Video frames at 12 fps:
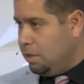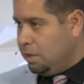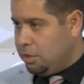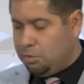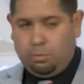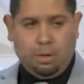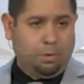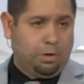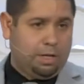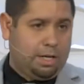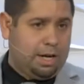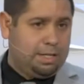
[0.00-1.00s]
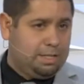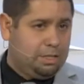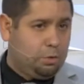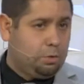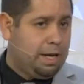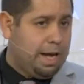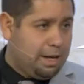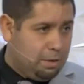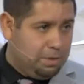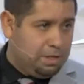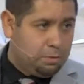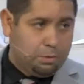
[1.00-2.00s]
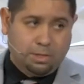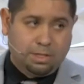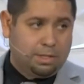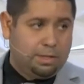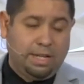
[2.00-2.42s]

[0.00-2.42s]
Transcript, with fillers: Because remember, God told Adam these words.